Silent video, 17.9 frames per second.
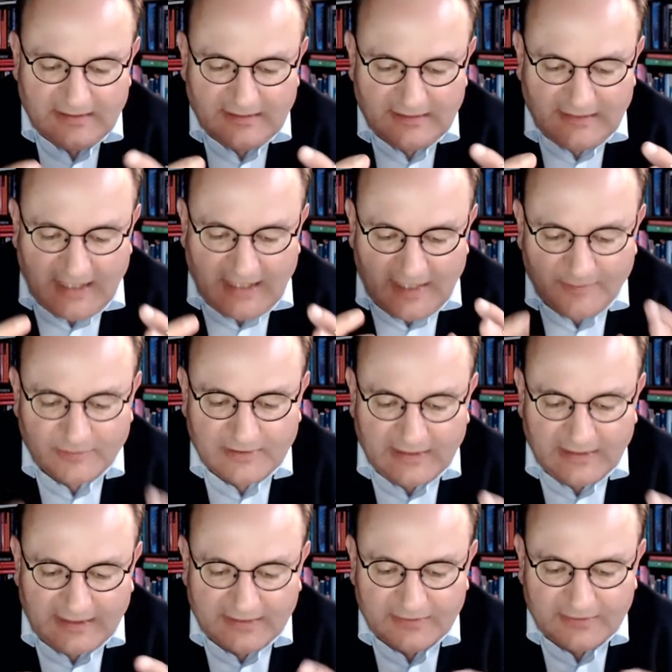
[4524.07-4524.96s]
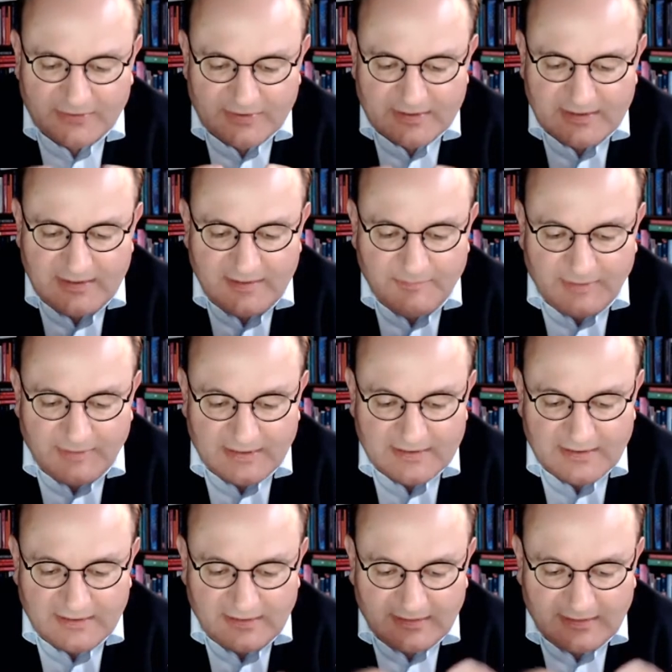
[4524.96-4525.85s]
Uh, I would like to see
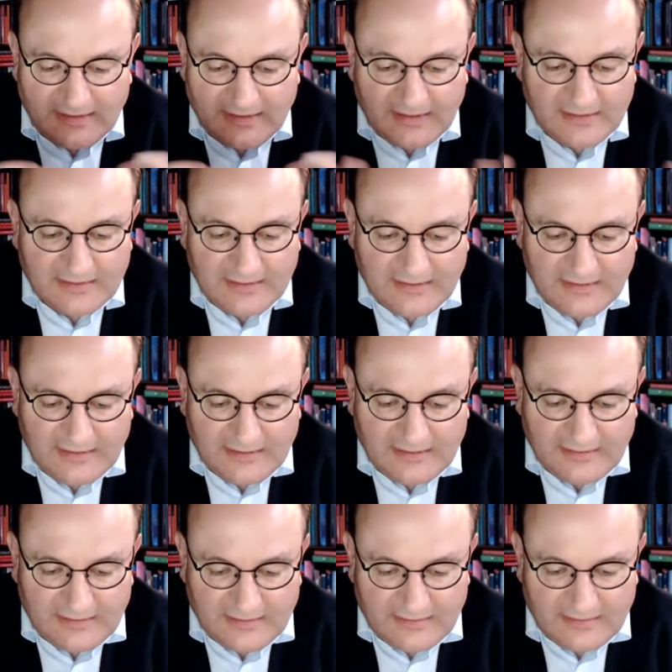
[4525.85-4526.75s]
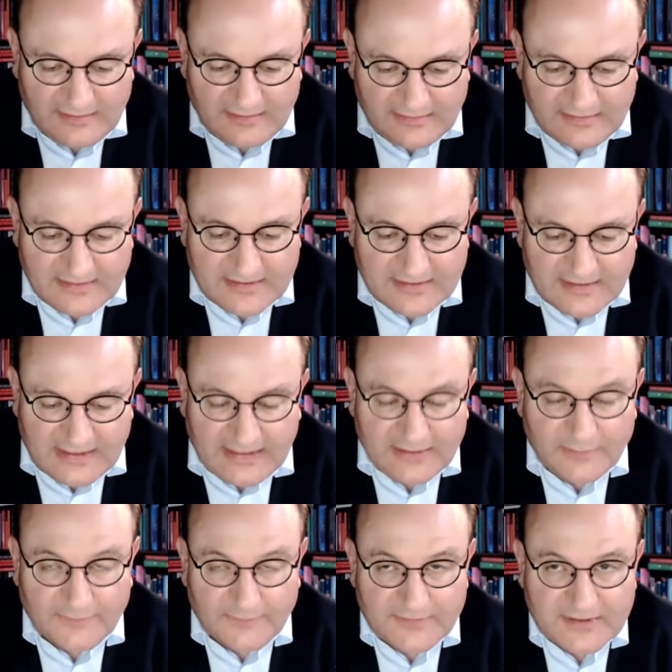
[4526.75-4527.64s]
basically then uh, this
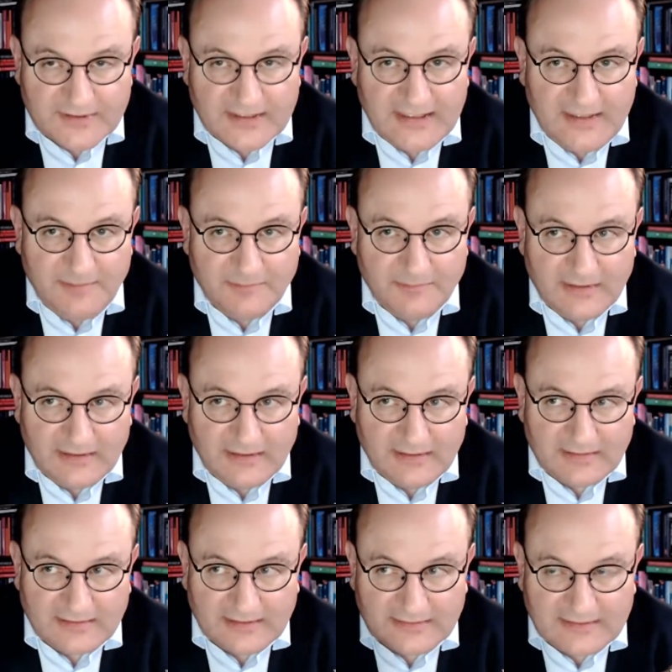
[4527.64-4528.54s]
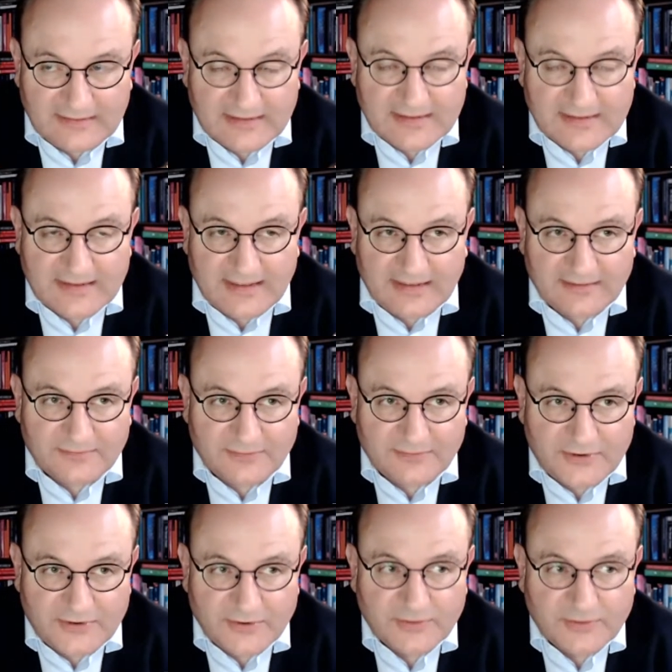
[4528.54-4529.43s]
kind of scheme that this
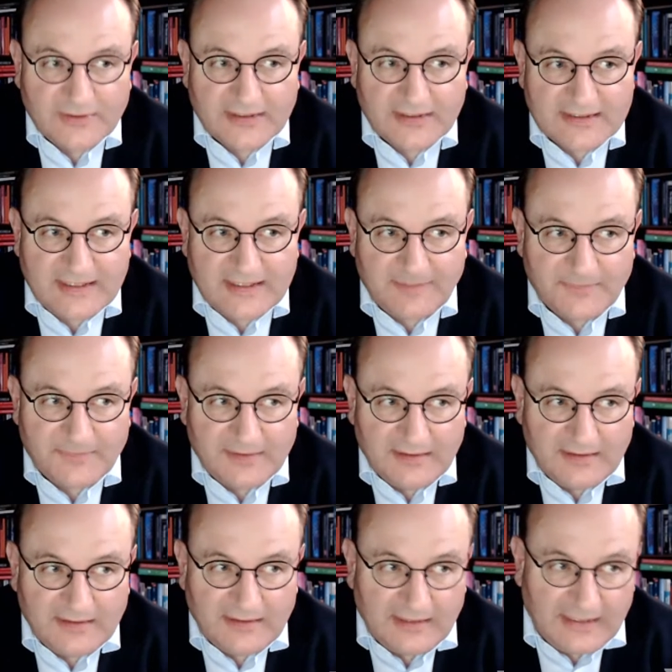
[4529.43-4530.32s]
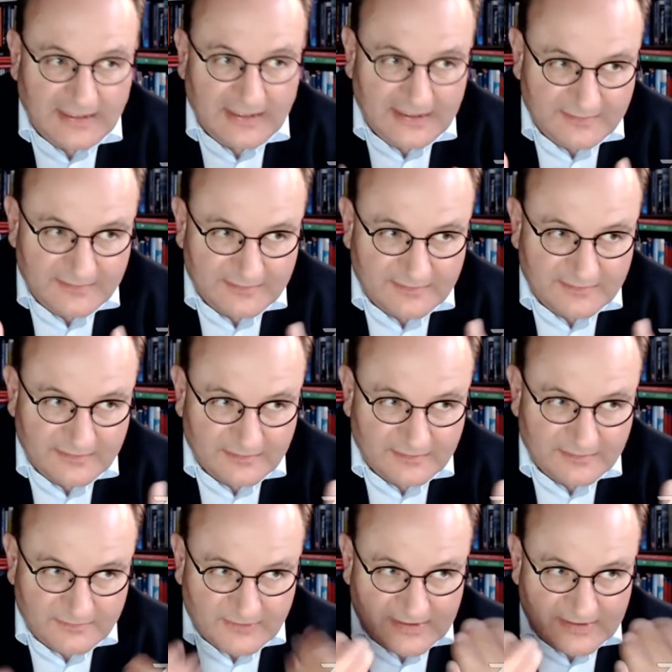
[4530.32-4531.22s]
country should accept either
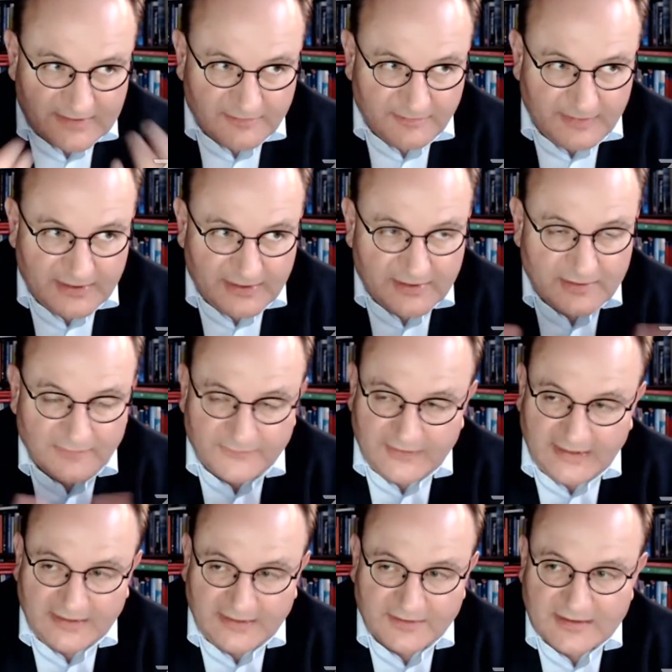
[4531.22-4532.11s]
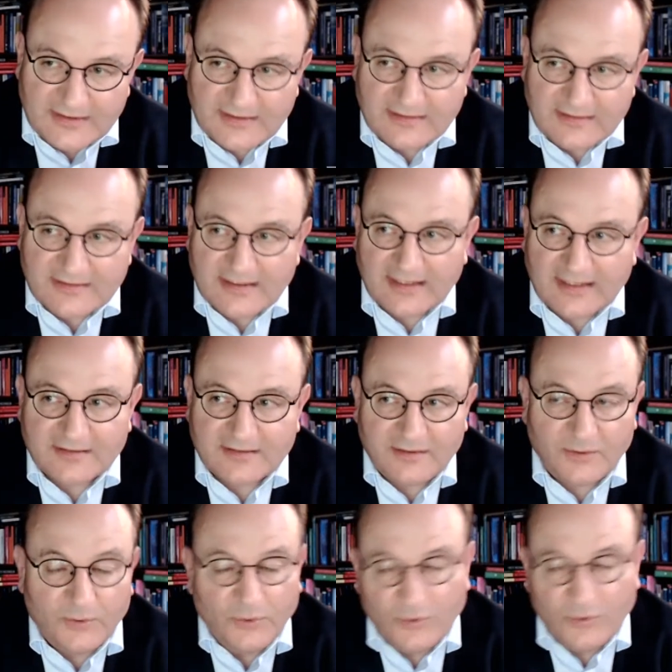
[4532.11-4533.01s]
the transformation of the energy
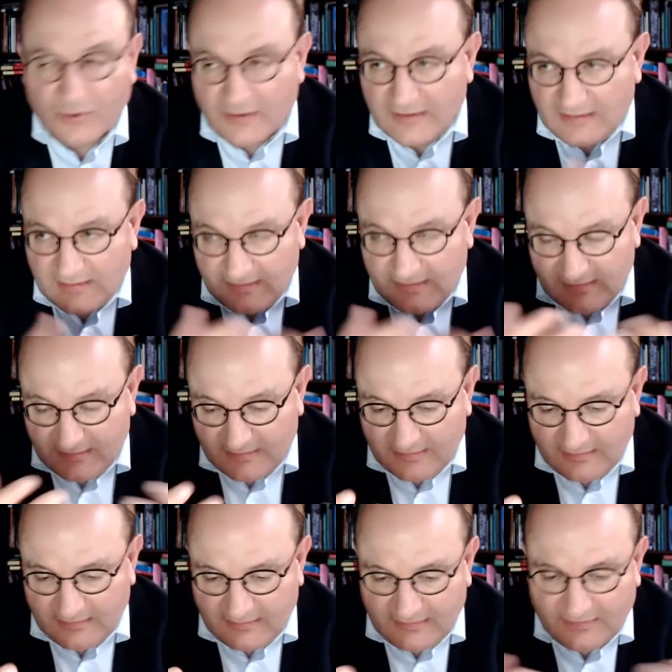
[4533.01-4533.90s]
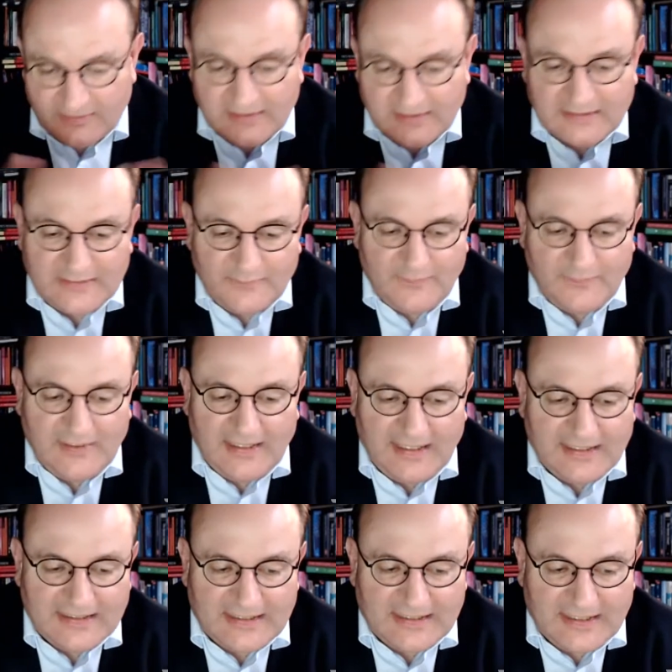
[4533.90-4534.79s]
sector or a relatively
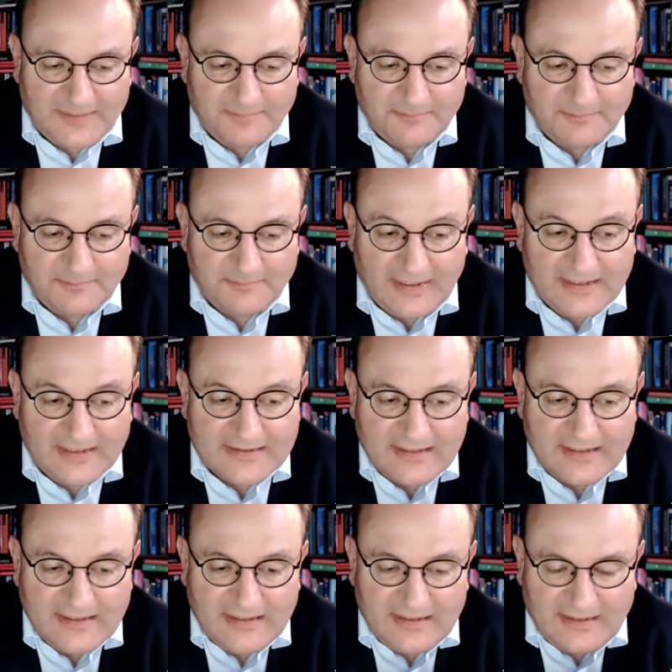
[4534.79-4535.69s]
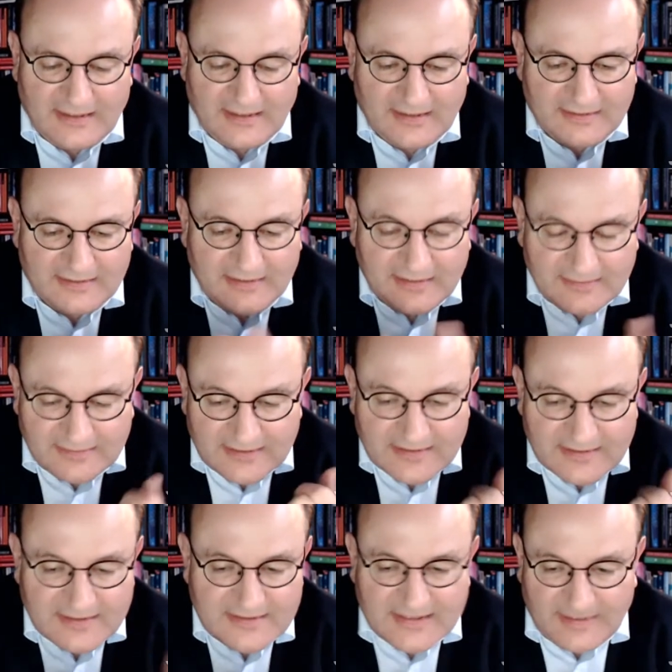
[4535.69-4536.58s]
high carbon price. I think
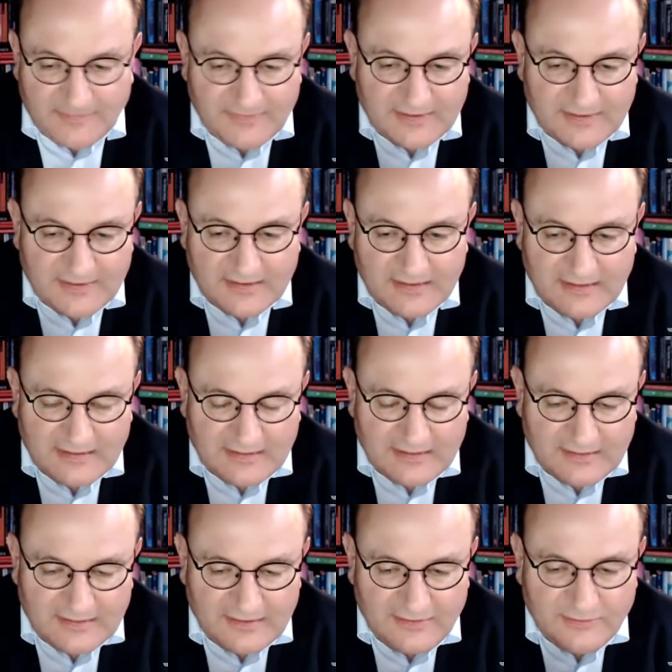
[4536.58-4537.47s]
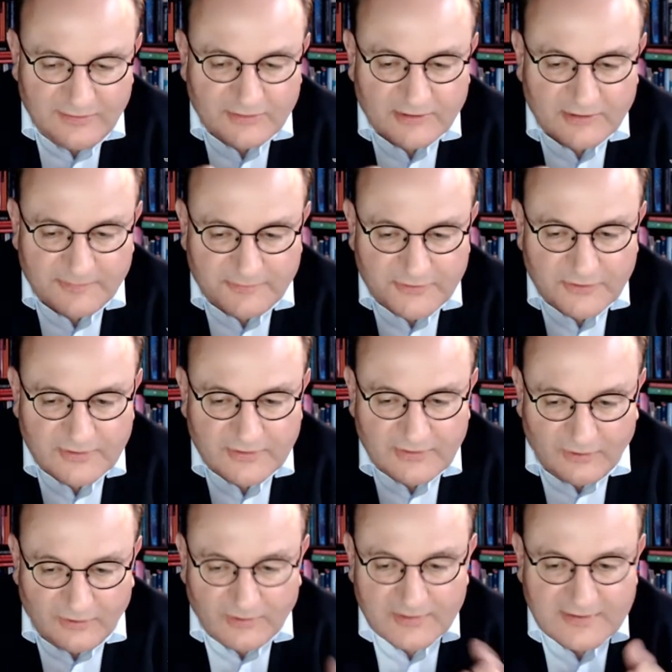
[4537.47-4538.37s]
this is something Europe
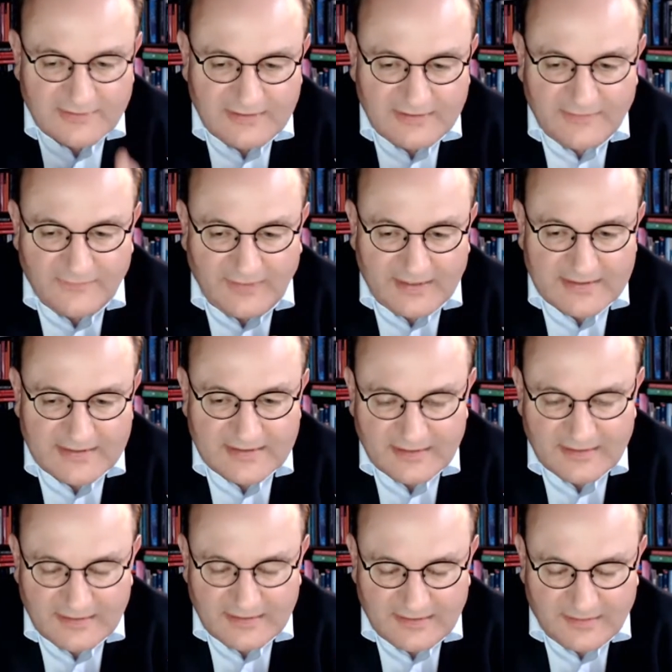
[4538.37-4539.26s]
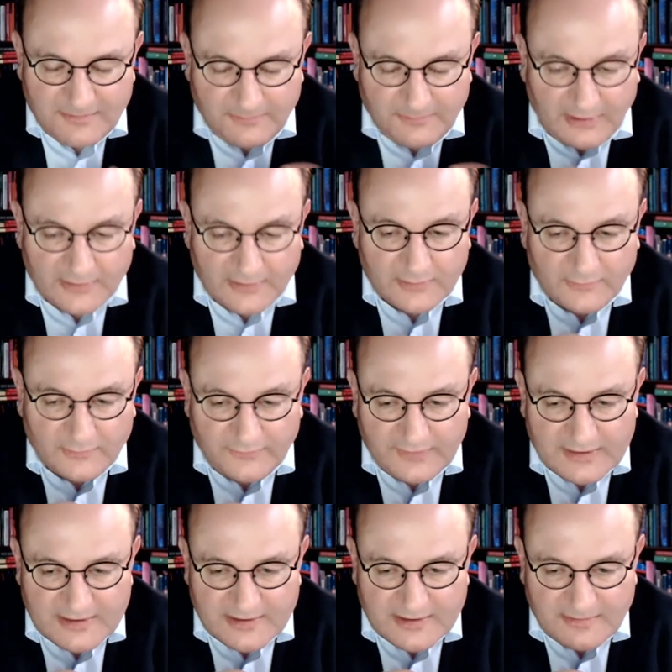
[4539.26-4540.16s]
should also invest part of
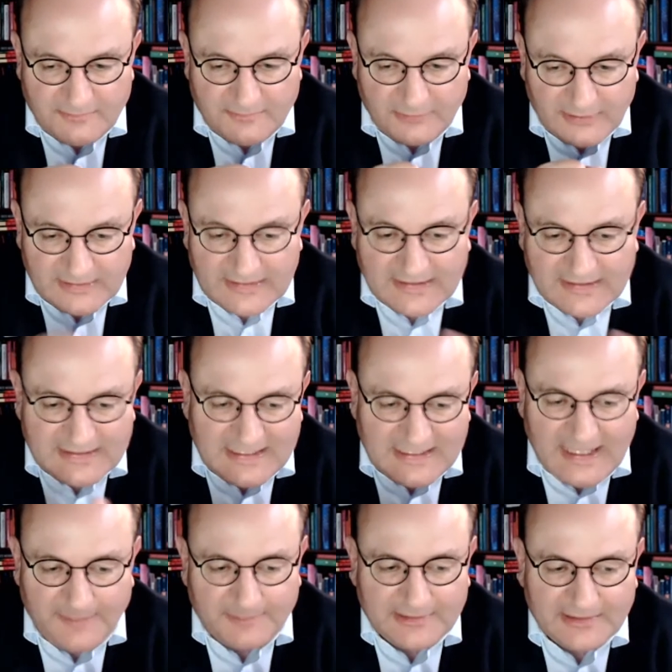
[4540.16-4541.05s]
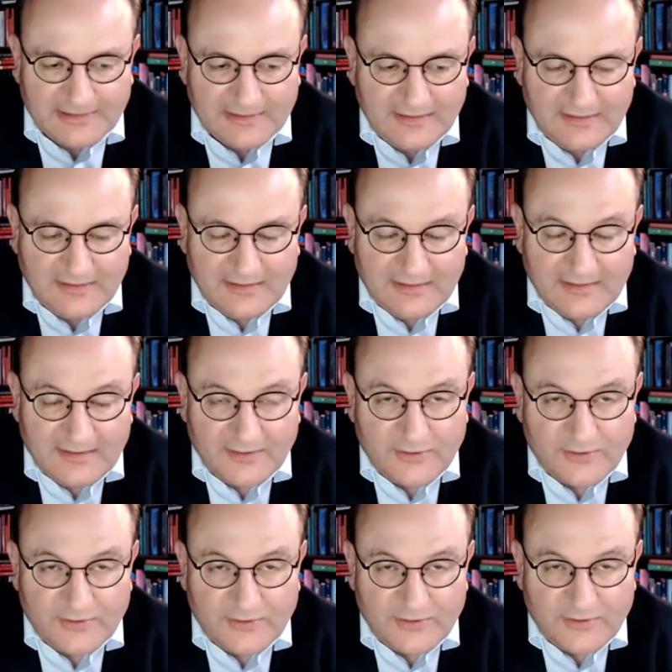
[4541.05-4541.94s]
its political capital
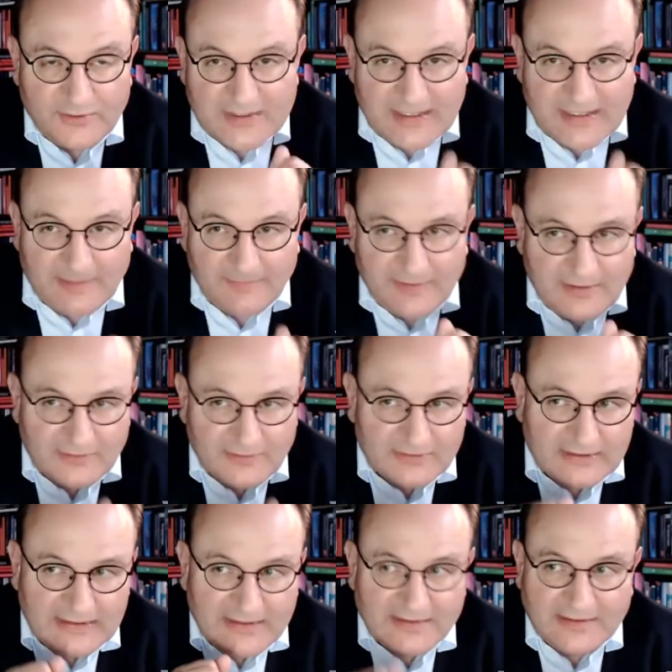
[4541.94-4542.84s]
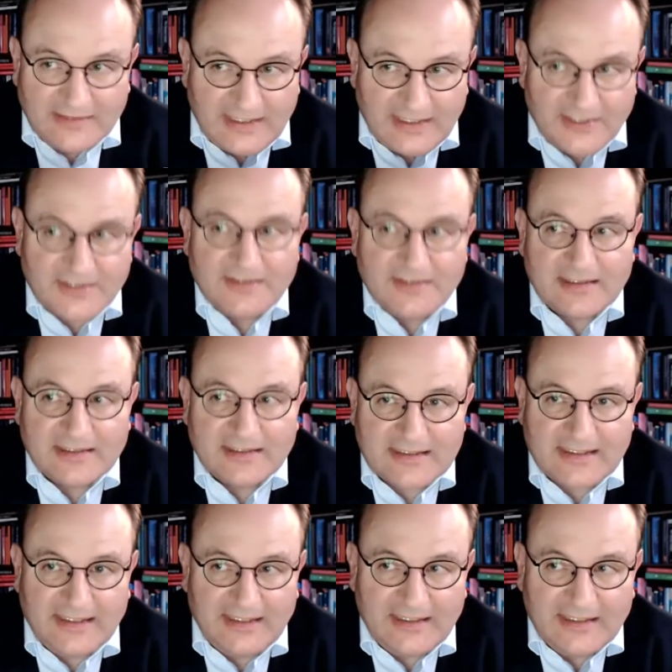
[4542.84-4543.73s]
to do something on the international
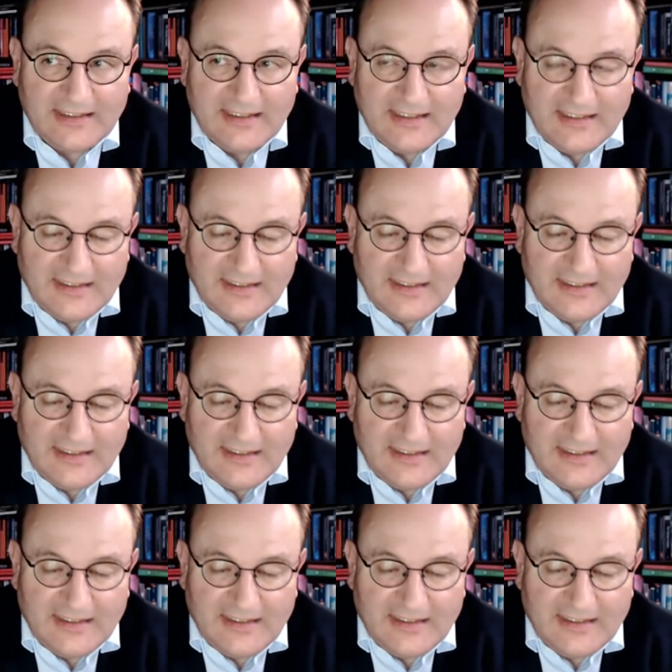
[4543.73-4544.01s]
scale.